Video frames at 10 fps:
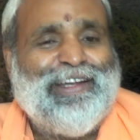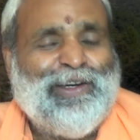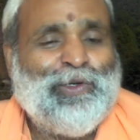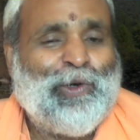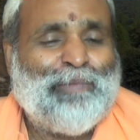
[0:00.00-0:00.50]

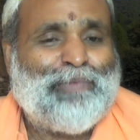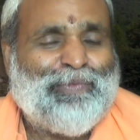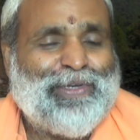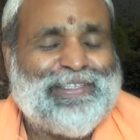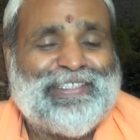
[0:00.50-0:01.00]
No
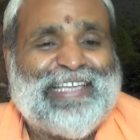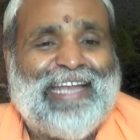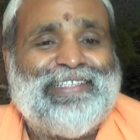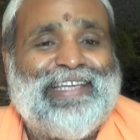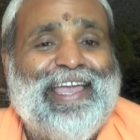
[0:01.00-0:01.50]
professors
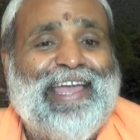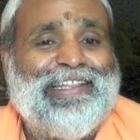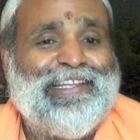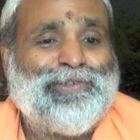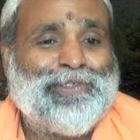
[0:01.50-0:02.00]
can say
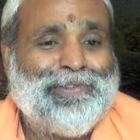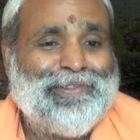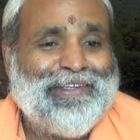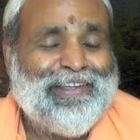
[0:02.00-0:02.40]
anything to you.